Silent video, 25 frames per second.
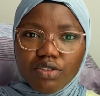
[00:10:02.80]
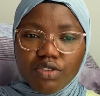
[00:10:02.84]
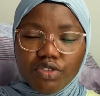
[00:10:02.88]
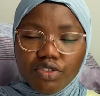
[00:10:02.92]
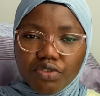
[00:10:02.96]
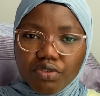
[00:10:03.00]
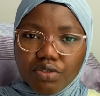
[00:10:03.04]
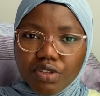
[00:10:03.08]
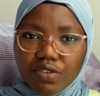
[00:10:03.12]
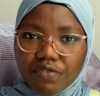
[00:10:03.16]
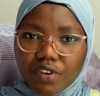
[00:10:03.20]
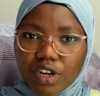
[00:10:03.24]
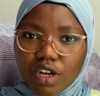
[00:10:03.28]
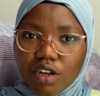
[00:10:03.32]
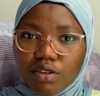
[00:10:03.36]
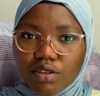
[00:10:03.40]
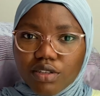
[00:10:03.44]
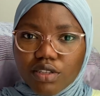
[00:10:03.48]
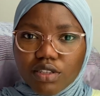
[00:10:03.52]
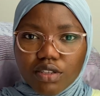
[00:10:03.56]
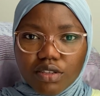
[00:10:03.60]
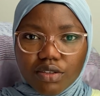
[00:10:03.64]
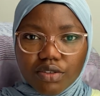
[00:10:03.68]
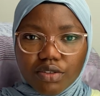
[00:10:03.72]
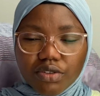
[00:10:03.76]
the violent
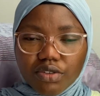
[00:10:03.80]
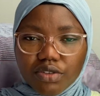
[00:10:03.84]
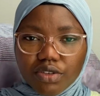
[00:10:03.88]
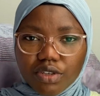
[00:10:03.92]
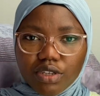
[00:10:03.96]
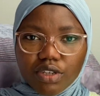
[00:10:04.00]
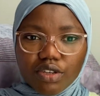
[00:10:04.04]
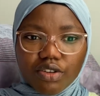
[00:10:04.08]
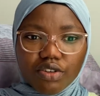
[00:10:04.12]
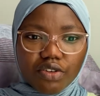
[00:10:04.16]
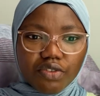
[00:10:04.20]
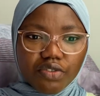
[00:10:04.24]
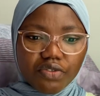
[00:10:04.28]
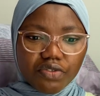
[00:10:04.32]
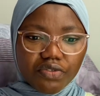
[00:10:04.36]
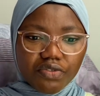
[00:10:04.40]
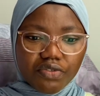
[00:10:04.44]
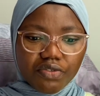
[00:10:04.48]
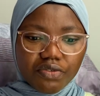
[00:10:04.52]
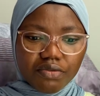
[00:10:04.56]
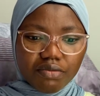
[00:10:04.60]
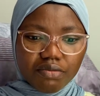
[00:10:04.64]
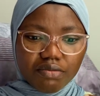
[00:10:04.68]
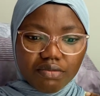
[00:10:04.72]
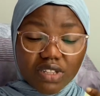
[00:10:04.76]
history of
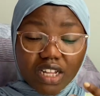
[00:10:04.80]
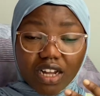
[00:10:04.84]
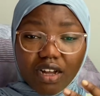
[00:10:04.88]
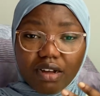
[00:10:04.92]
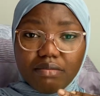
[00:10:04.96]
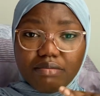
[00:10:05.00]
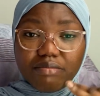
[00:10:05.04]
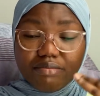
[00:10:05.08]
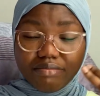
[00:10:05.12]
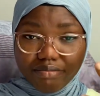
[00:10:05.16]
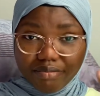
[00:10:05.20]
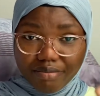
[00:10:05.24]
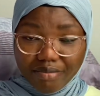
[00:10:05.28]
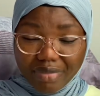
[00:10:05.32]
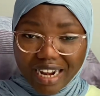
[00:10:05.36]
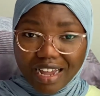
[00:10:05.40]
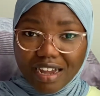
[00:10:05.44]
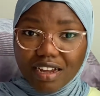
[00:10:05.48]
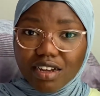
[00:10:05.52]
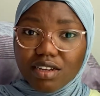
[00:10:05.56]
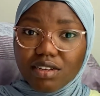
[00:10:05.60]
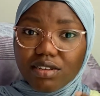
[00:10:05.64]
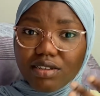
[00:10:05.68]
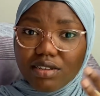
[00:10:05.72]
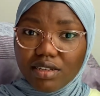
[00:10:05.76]
that Black
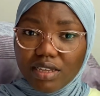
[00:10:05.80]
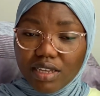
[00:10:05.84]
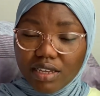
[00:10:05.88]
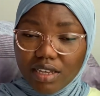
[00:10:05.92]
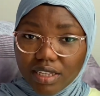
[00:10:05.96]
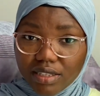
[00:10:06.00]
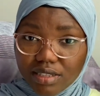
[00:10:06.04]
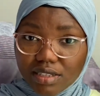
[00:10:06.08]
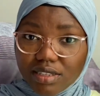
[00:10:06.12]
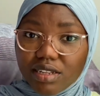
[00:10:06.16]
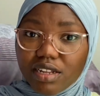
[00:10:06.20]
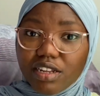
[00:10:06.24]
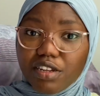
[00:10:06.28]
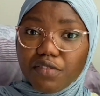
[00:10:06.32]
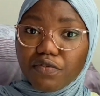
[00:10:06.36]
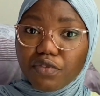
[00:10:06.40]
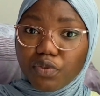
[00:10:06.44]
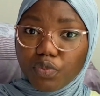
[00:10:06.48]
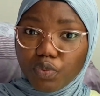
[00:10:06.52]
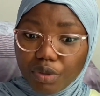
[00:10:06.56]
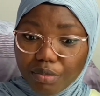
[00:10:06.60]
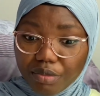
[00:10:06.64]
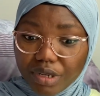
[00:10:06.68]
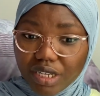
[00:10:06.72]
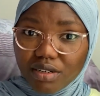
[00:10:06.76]
enslaved
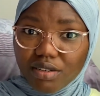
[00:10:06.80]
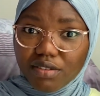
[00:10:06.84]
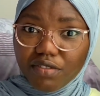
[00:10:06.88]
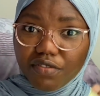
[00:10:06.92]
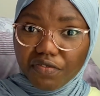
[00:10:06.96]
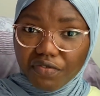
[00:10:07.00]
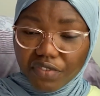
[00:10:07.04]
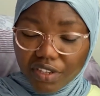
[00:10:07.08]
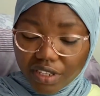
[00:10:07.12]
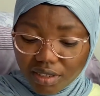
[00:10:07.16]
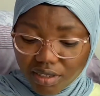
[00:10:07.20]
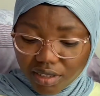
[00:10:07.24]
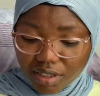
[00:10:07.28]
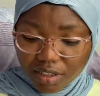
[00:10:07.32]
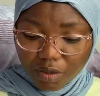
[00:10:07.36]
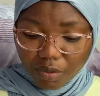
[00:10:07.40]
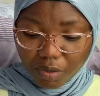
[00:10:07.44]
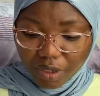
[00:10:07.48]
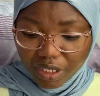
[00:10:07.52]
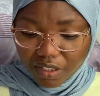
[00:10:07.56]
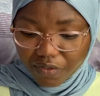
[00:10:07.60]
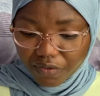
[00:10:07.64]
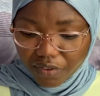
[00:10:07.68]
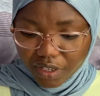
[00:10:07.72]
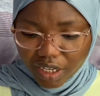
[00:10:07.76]
women faced
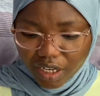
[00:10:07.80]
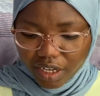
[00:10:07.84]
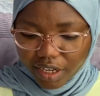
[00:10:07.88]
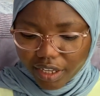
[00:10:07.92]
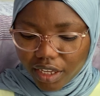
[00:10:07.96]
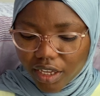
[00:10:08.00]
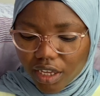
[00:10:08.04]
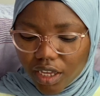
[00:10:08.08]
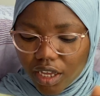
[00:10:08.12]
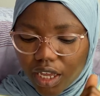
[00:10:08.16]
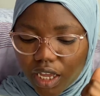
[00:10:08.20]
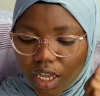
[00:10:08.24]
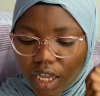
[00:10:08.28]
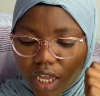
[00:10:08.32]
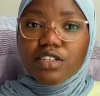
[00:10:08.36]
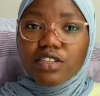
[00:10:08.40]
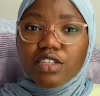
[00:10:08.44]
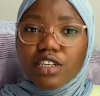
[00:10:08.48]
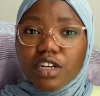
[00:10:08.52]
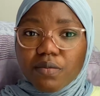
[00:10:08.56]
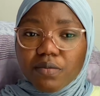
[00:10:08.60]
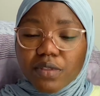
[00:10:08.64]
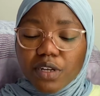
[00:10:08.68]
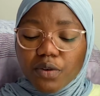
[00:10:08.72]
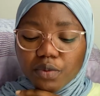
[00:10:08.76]
specifically. The
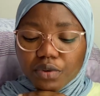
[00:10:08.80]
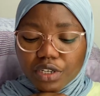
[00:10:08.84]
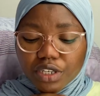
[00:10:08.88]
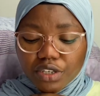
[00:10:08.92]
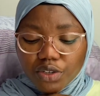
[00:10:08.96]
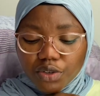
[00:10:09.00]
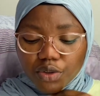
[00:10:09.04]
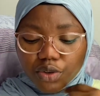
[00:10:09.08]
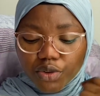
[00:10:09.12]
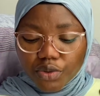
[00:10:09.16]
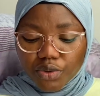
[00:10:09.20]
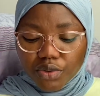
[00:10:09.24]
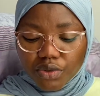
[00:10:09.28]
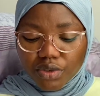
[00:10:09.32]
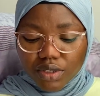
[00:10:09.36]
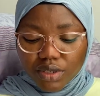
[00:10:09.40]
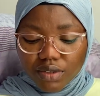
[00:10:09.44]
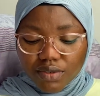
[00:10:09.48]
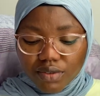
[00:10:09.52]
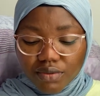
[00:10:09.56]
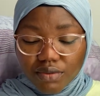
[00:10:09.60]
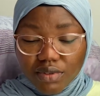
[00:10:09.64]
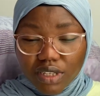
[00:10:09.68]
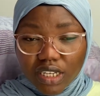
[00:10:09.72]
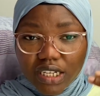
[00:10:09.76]
chapter where she goes
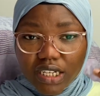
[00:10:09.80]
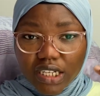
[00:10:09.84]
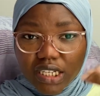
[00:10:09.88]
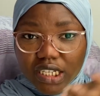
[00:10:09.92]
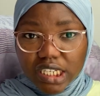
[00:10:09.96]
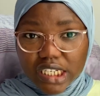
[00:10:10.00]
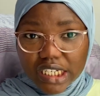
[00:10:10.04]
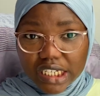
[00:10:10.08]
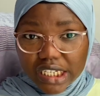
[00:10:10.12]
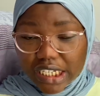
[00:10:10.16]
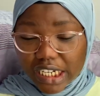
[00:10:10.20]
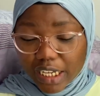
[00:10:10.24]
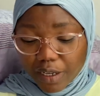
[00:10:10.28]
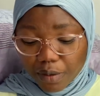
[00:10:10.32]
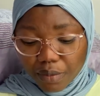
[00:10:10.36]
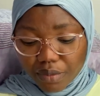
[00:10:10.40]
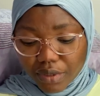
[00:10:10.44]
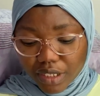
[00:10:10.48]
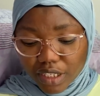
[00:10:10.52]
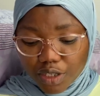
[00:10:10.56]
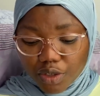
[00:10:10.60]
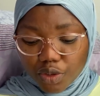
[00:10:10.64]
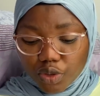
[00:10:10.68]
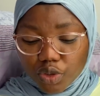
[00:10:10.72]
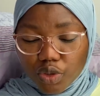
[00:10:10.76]
in depth
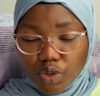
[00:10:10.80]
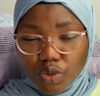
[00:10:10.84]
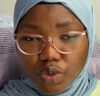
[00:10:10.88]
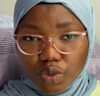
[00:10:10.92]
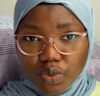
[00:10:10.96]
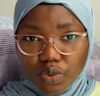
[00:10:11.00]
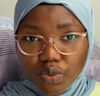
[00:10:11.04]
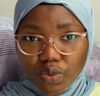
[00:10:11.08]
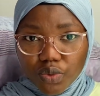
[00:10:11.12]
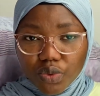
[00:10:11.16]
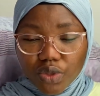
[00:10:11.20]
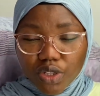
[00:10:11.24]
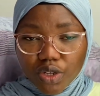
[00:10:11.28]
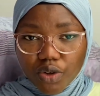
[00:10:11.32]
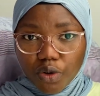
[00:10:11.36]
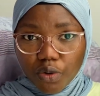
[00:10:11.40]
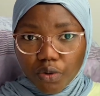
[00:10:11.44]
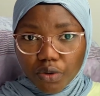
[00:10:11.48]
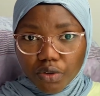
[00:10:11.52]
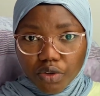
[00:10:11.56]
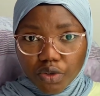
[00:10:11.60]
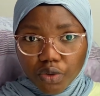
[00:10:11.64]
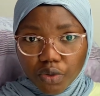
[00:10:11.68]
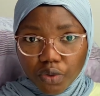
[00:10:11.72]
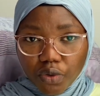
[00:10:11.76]
into the
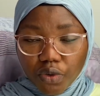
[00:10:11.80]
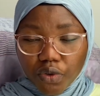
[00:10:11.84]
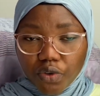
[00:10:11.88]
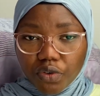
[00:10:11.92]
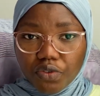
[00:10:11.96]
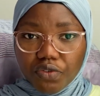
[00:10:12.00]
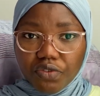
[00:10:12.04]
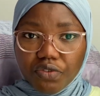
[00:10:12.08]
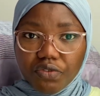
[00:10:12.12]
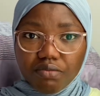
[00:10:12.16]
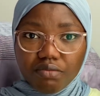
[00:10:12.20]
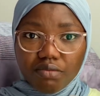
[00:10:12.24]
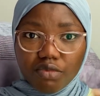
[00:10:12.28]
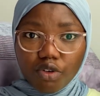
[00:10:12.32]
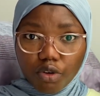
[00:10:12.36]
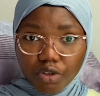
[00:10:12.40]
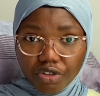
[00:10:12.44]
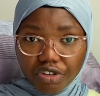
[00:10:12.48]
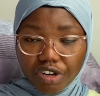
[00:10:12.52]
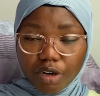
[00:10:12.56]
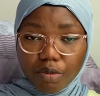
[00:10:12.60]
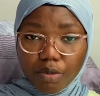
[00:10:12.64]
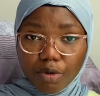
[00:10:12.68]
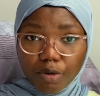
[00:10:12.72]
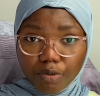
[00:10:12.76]
culture of
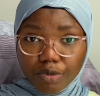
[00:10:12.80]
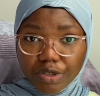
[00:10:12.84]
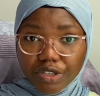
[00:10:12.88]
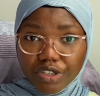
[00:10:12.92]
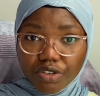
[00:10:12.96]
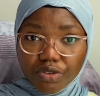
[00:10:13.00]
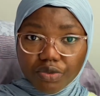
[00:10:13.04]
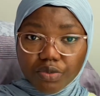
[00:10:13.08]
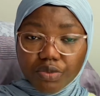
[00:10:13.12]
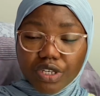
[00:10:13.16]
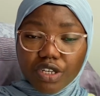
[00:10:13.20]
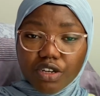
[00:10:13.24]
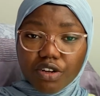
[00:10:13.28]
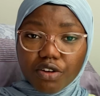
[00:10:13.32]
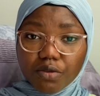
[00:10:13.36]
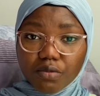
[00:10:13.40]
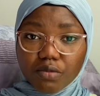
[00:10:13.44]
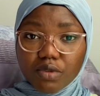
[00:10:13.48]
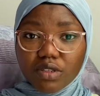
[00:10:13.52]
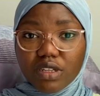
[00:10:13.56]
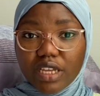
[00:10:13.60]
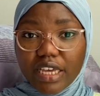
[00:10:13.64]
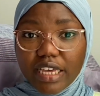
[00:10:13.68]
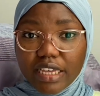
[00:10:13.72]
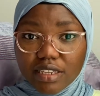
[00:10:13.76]
cultural appropriation when it comes
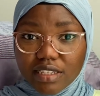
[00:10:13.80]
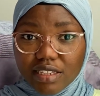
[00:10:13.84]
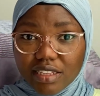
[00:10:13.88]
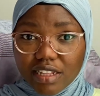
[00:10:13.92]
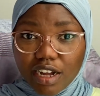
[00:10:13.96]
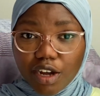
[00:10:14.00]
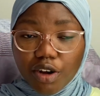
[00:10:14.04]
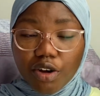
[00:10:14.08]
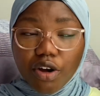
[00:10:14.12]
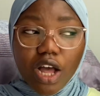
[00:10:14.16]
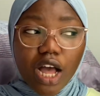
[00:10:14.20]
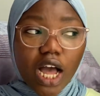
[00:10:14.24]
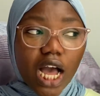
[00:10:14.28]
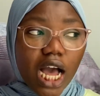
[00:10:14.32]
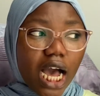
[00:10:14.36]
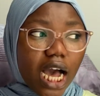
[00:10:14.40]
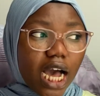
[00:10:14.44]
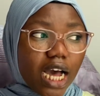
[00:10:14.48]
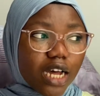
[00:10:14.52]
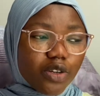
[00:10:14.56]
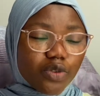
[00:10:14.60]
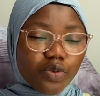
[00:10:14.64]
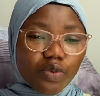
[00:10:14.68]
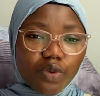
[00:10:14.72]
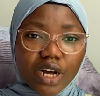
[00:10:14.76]
to hairstyle
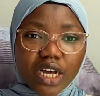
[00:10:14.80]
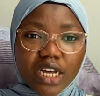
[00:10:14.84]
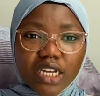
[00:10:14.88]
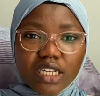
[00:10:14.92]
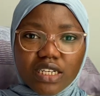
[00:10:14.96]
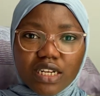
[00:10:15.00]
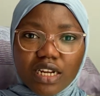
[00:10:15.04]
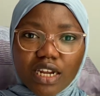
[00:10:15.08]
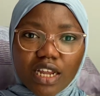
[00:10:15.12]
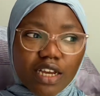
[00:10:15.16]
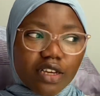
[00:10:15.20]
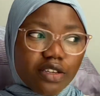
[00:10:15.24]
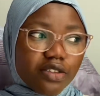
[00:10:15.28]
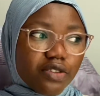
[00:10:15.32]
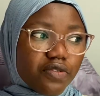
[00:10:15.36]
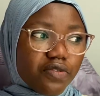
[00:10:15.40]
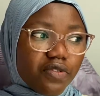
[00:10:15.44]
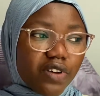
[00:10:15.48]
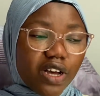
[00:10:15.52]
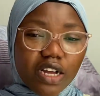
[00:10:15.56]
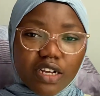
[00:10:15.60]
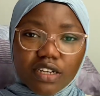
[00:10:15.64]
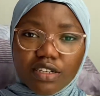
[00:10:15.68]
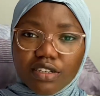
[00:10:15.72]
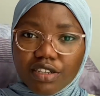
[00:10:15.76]
and why the likes of
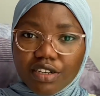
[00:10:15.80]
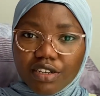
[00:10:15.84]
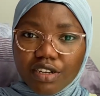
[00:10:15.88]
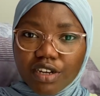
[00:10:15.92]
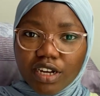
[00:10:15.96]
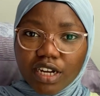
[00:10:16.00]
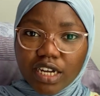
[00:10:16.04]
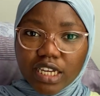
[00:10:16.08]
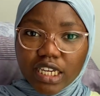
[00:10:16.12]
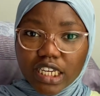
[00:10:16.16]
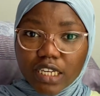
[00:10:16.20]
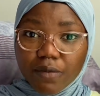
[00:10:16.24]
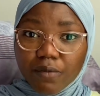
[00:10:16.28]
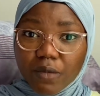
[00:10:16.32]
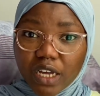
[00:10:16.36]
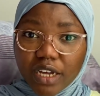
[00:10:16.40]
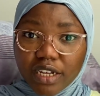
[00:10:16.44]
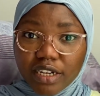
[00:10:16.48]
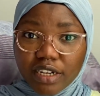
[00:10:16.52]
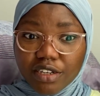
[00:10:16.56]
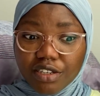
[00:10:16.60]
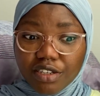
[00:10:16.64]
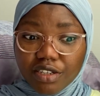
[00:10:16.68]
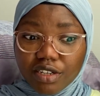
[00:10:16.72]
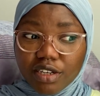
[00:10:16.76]
Kylie Jenner and Kim
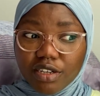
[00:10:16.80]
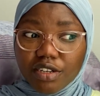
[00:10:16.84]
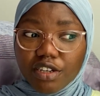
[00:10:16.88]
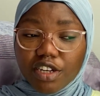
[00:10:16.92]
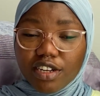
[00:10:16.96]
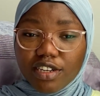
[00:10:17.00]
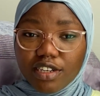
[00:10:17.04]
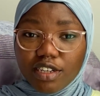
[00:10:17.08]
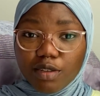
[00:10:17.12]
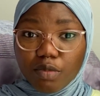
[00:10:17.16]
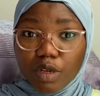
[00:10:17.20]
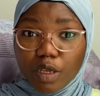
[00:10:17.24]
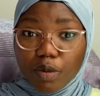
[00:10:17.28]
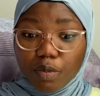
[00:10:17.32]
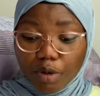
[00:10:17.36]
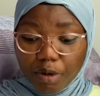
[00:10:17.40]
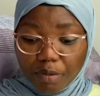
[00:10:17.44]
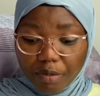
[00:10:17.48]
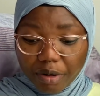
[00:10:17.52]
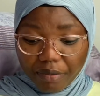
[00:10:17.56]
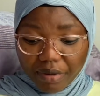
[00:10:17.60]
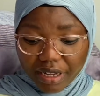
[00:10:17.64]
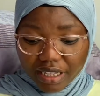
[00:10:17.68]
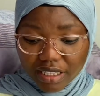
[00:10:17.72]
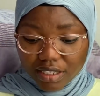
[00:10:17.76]
Kardashian are deeply
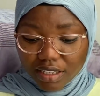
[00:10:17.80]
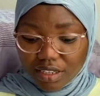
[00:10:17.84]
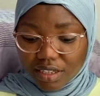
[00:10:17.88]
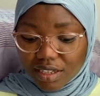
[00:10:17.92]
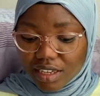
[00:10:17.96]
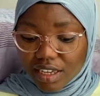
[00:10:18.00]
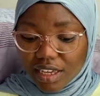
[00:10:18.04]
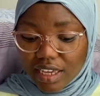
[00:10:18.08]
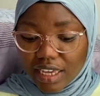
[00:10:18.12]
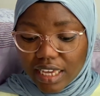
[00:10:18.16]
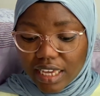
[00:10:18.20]
problematic